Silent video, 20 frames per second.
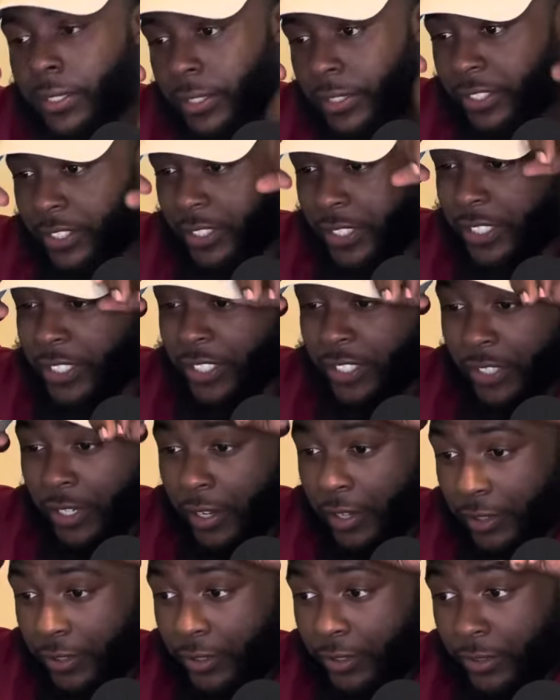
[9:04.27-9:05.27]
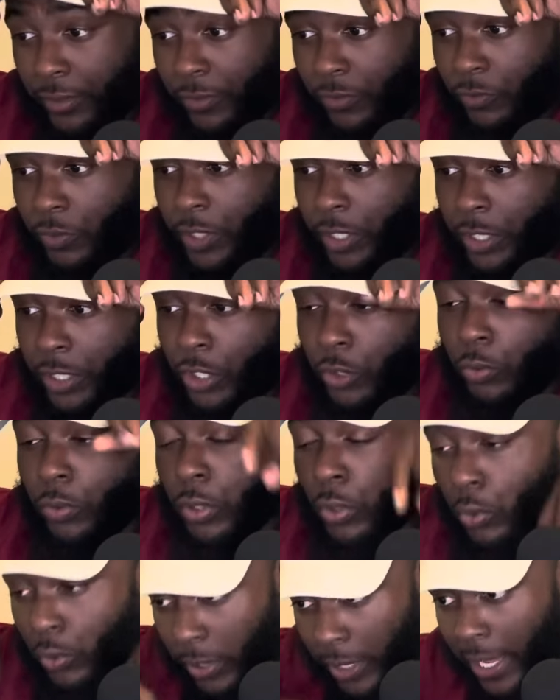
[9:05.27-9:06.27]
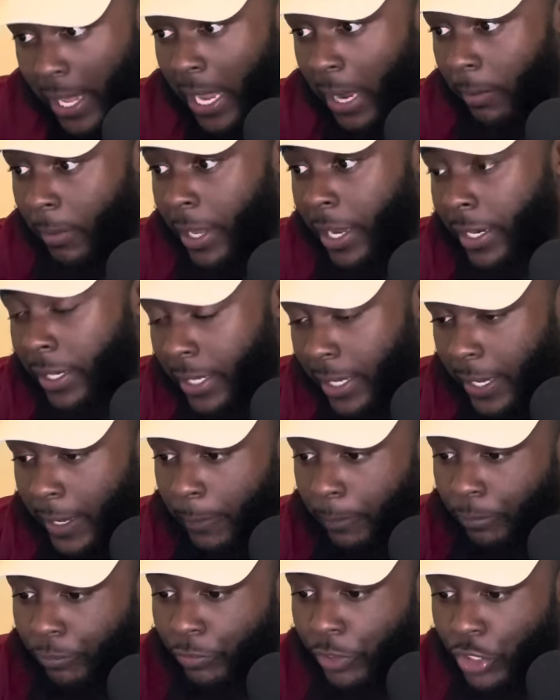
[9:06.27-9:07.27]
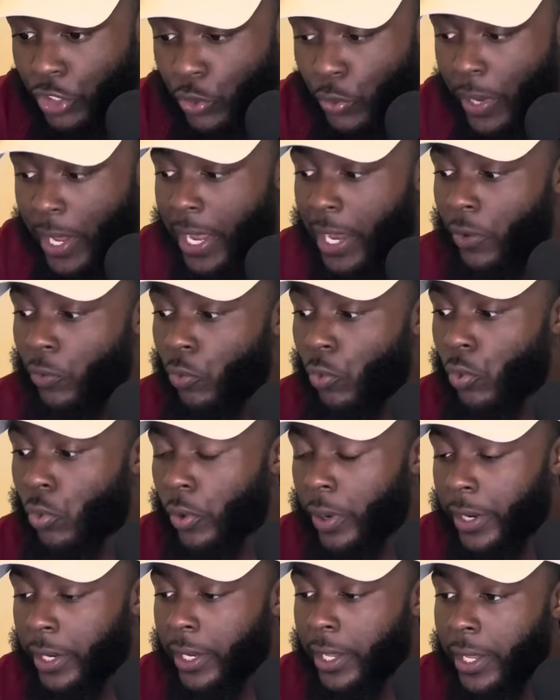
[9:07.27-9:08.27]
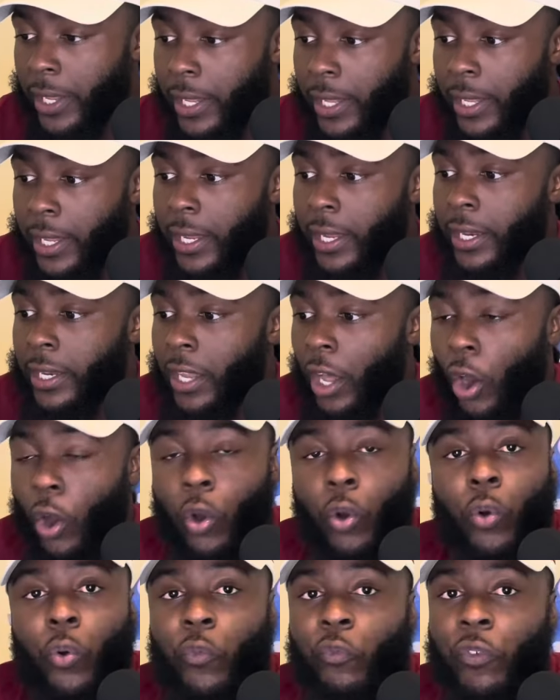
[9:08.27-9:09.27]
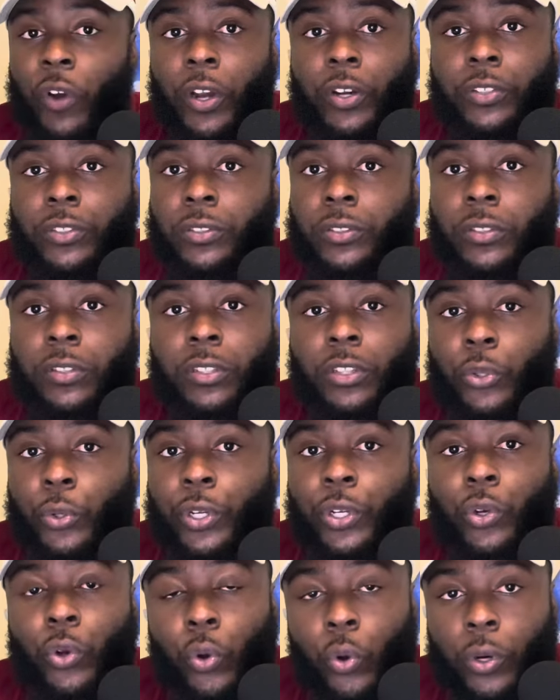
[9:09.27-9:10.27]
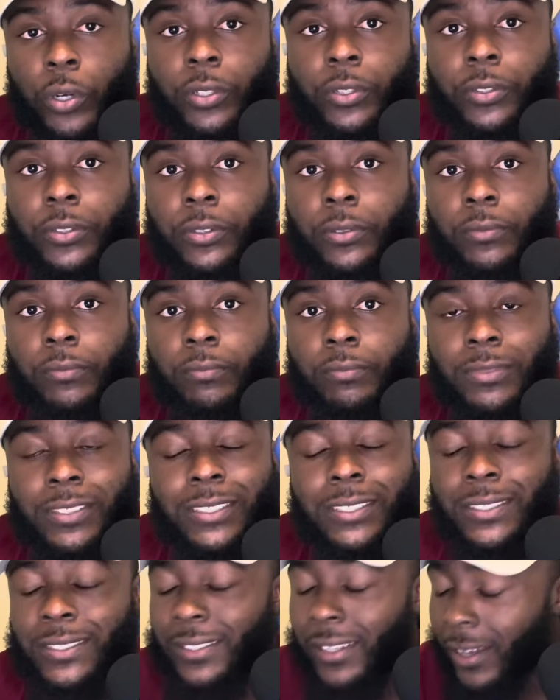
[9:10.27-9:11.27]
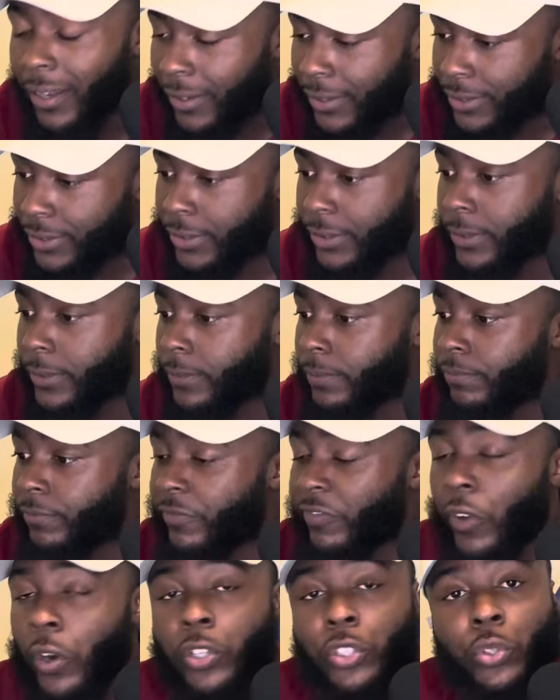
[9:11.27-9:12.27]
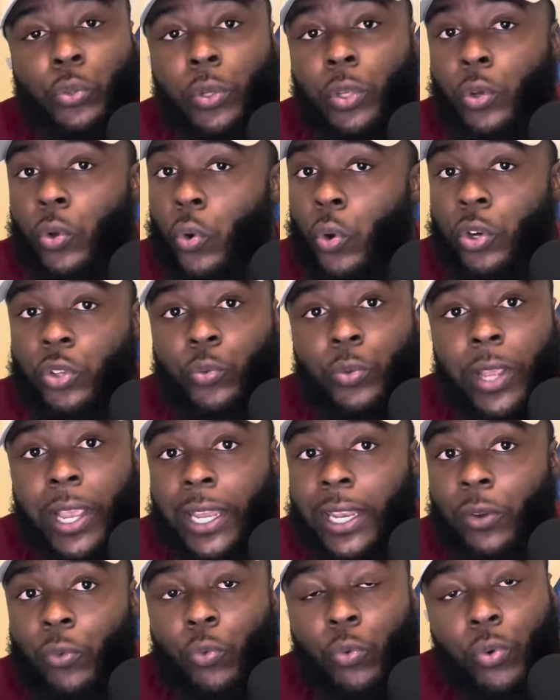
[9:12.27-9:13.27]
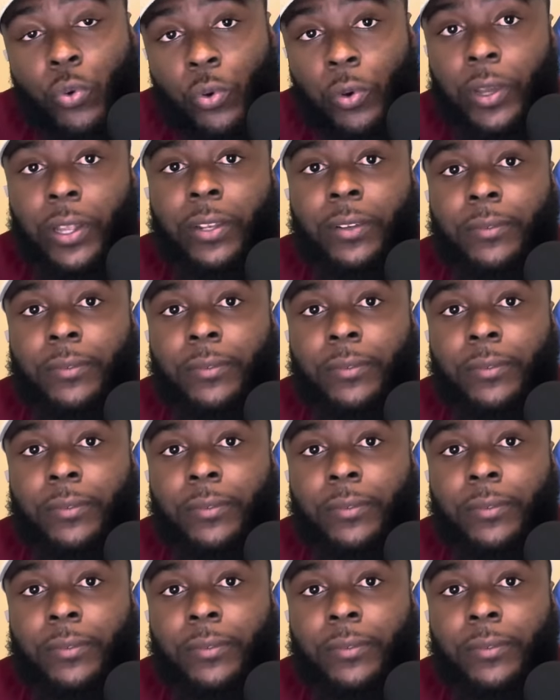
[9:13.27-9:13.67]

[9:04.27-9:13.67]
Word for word: it's, it sucks when you lose a game like that that you had won the whole first three quarters. sucks. First three quarters we had it won.